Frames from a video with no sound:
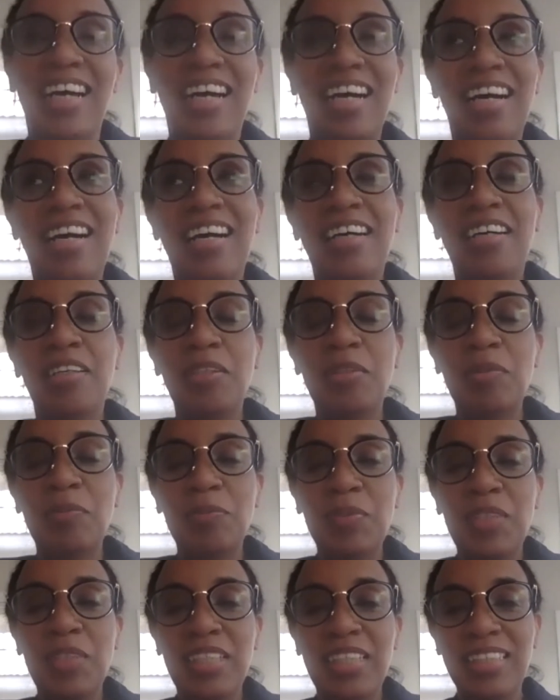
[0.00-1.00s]

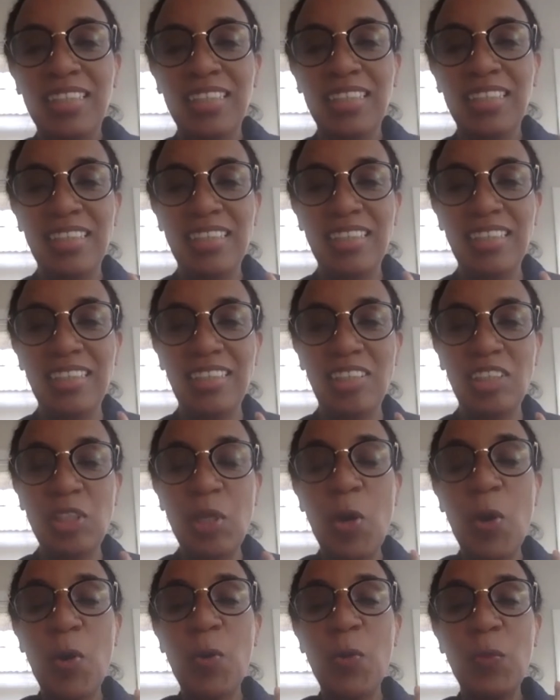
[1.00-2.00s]
Um,
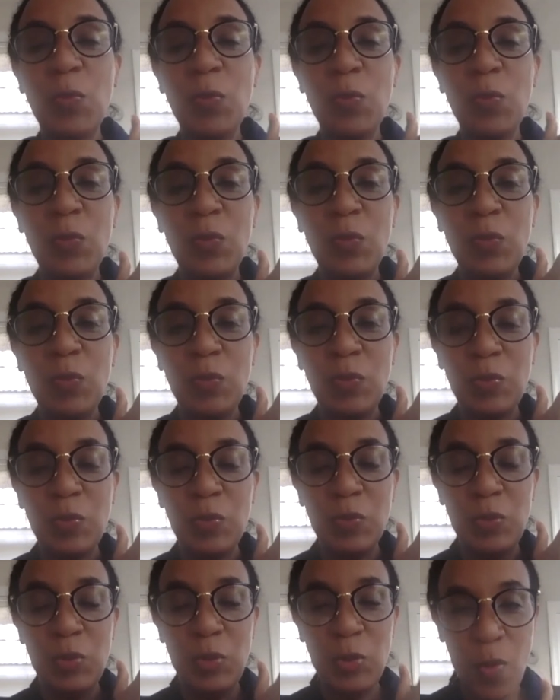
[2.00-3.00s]
so
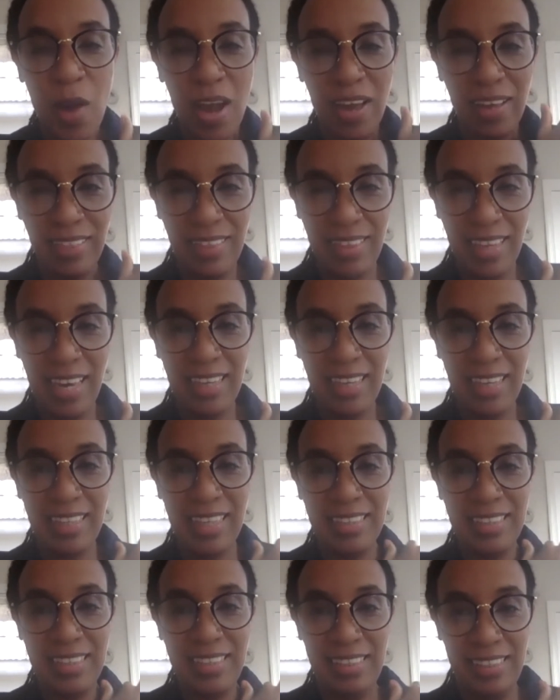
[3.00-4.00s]
do I think that
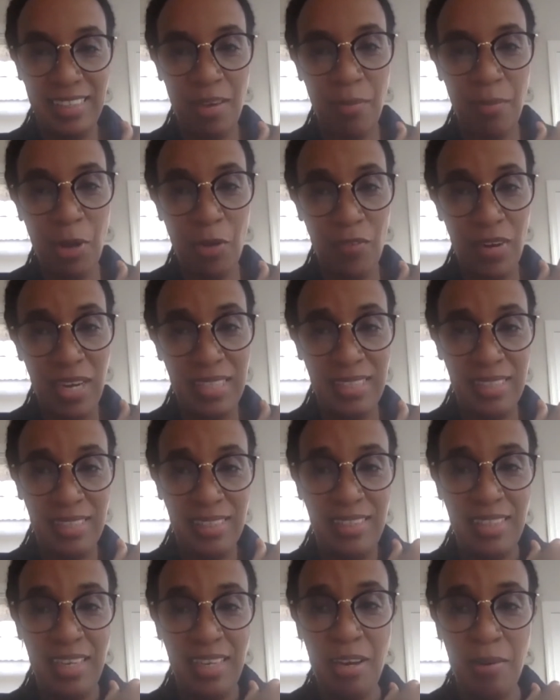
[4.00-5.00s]
systemic
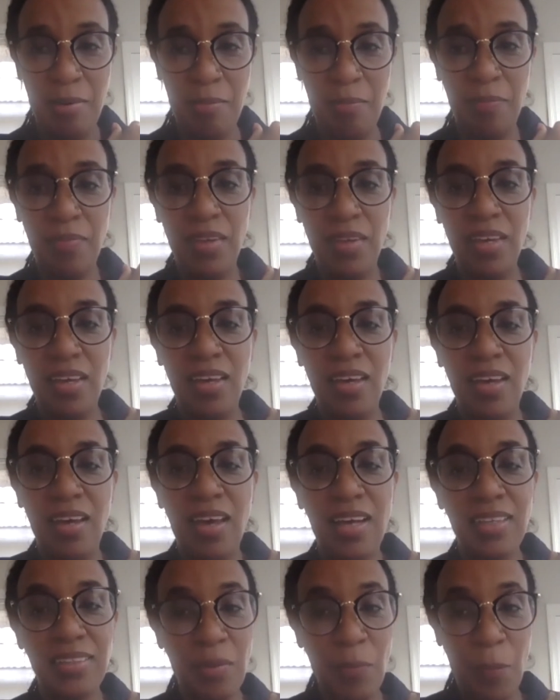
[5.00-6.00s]
racism
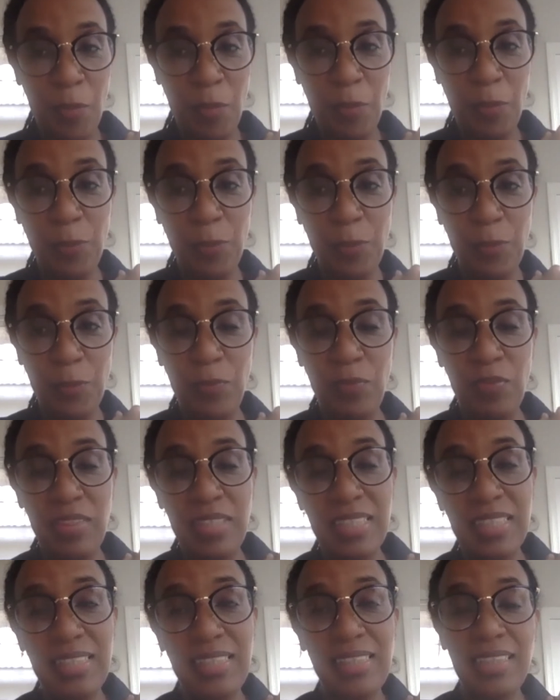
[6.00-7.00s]
has improved
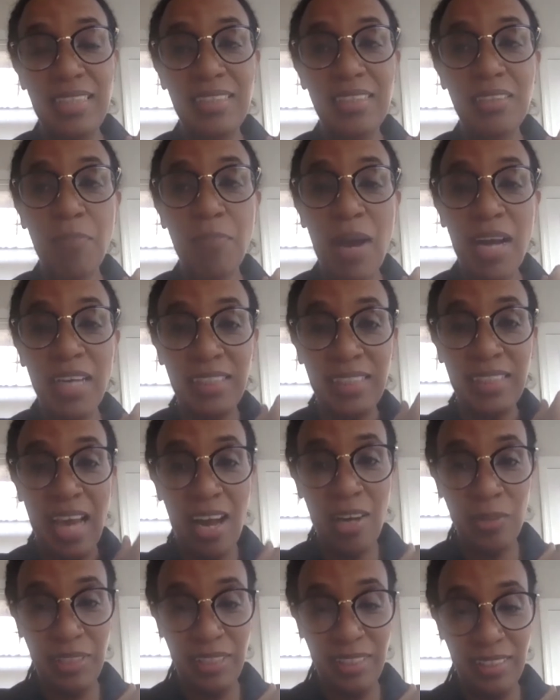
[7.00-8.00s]
since my
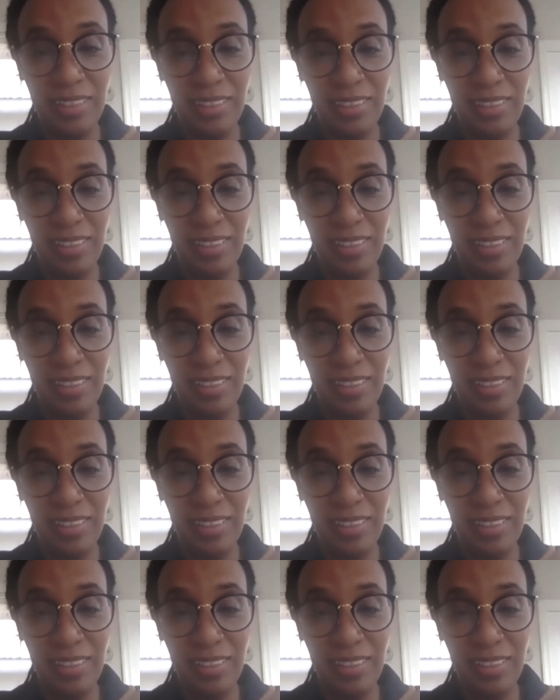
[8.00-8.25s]
childhood?